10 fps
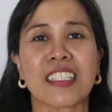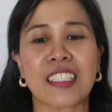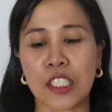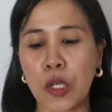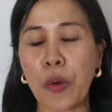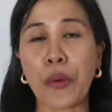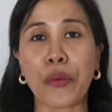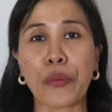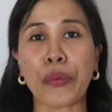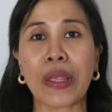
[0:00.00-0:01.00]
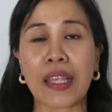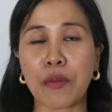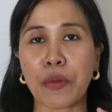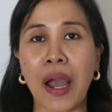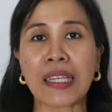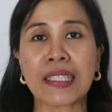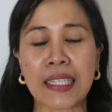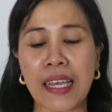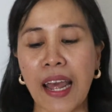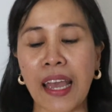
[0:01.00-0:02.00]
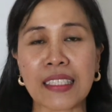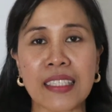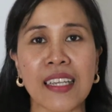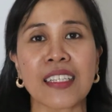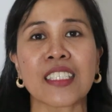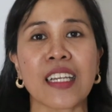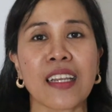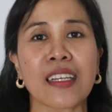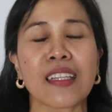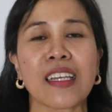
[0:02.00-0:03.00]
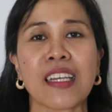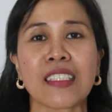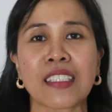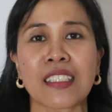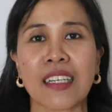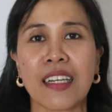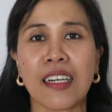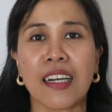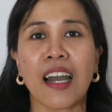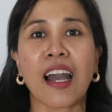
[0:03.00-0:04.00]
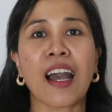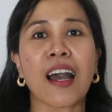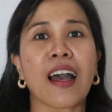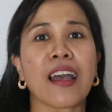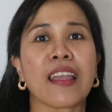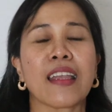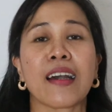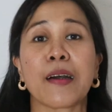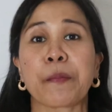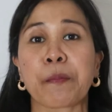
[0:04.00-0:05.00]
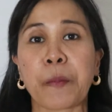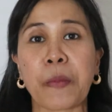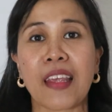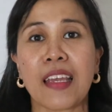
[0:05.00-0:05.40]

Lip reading: So I said I teach English. I